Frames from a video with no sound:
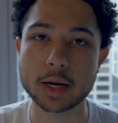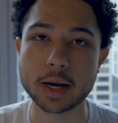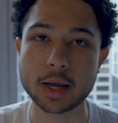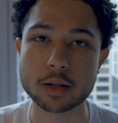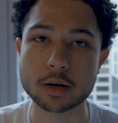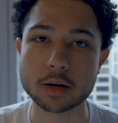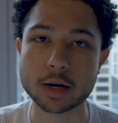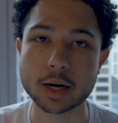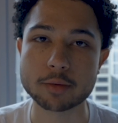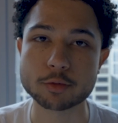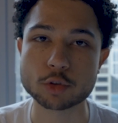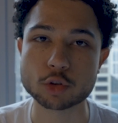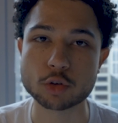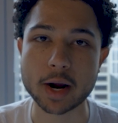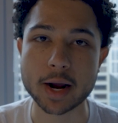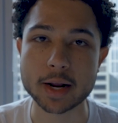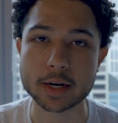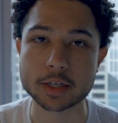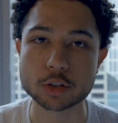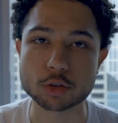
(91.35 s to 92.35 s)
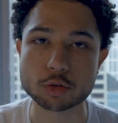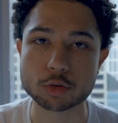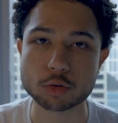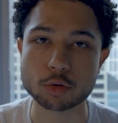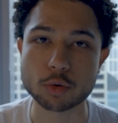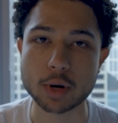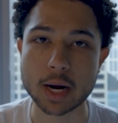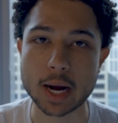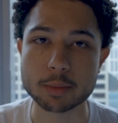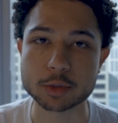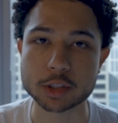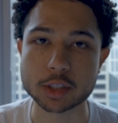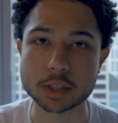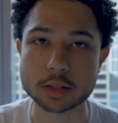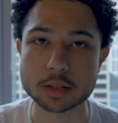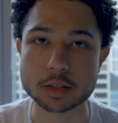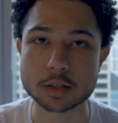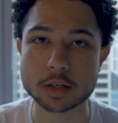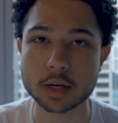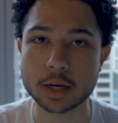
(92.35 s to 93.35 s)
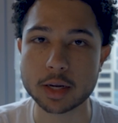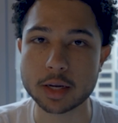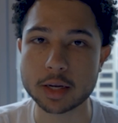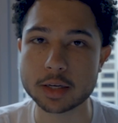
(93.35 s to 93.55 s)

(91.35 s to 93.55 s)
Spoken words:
and they're kind of tried and true options.